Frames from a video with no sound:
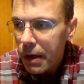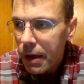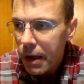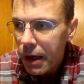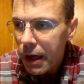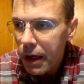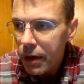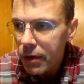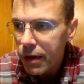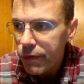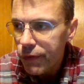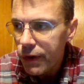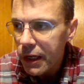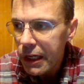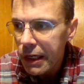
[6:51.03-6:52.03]
how the
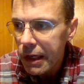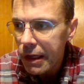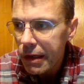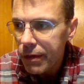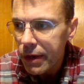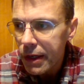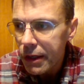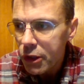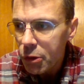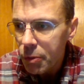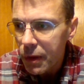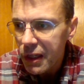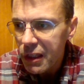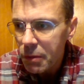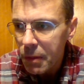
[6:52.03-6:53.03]
fuck can I even
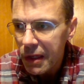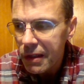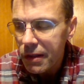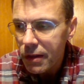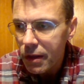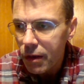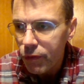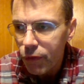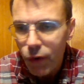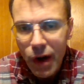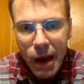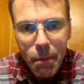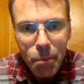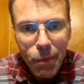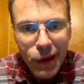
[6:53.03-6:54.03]
express myself,
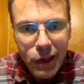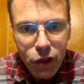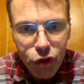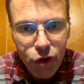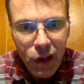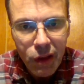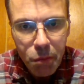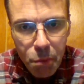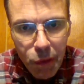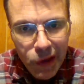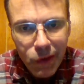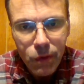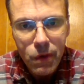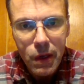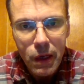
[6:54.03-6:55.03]
rampage that
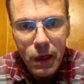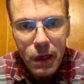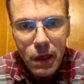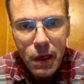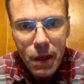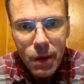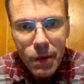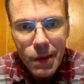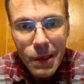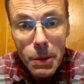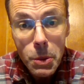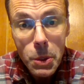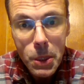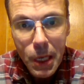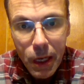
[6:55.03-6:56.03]
building,
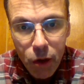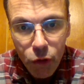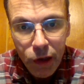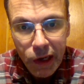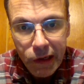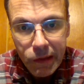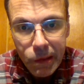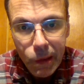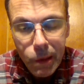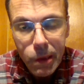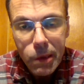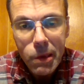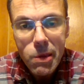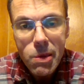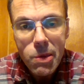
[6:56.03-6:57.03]
interrogated,
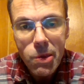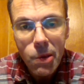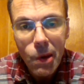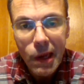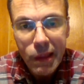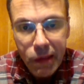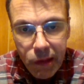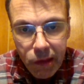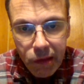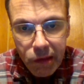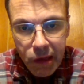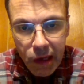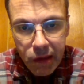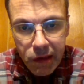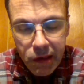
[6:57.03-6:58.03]
threatened
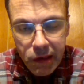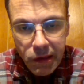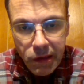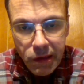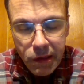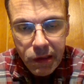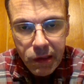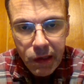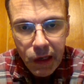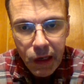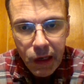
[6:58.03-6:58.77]
dentists,